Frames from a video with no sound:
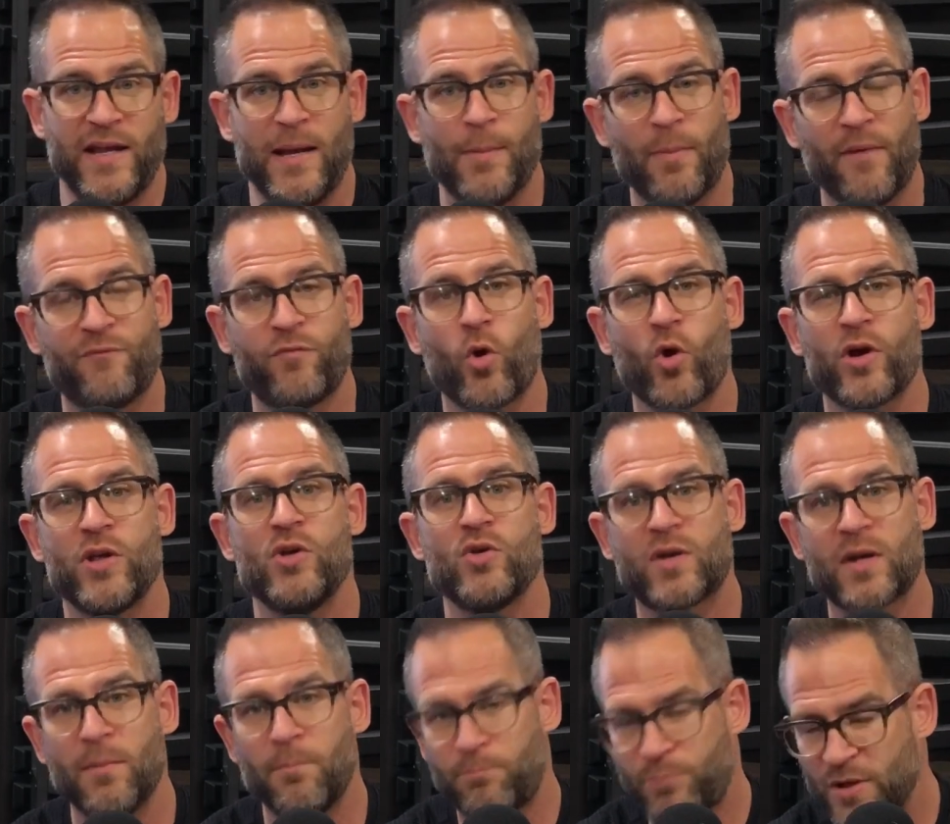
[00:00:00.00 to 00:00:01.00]
and before you
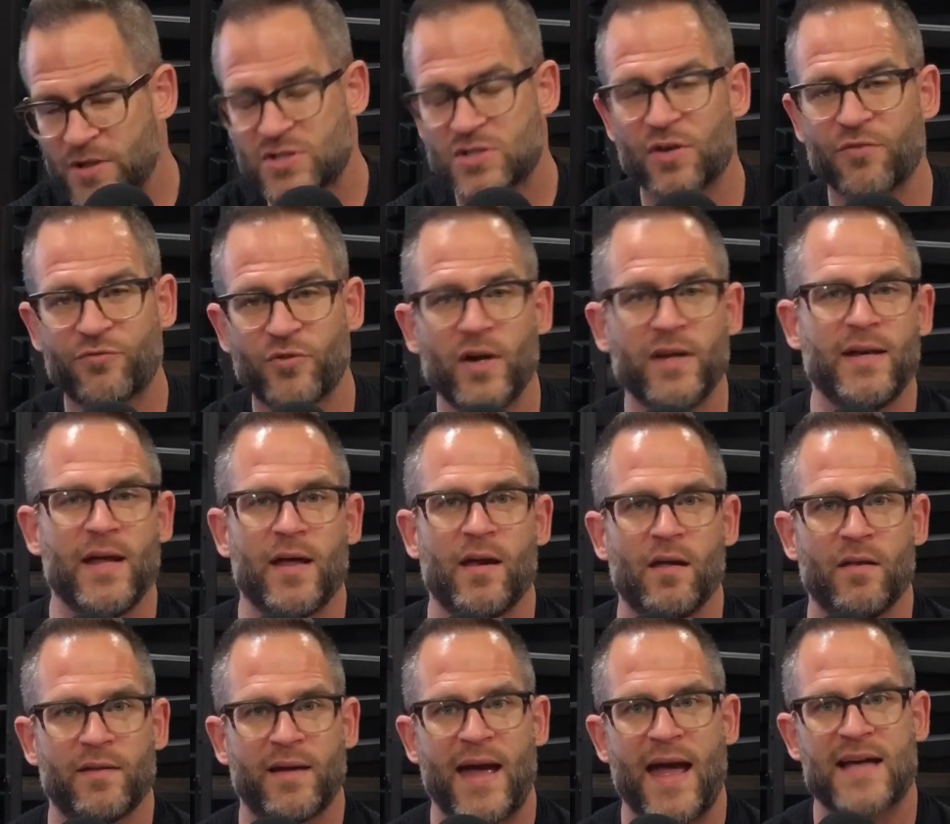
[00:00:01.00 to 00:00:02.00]
can put your foot down
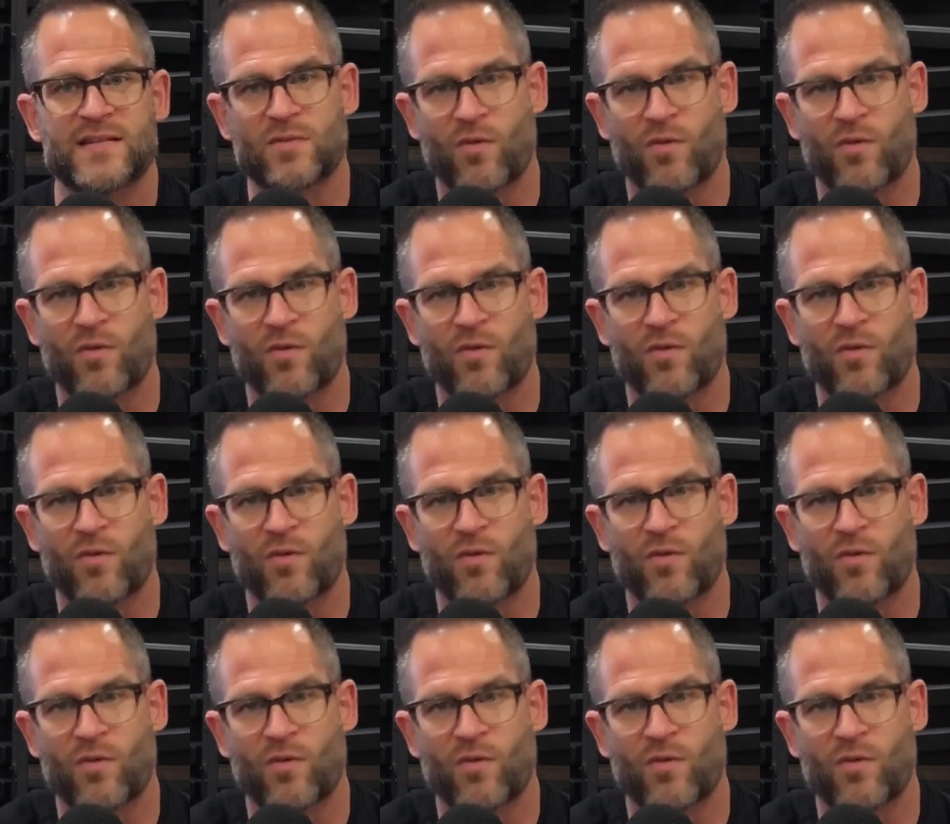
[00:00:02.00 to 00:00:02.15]
on the gas,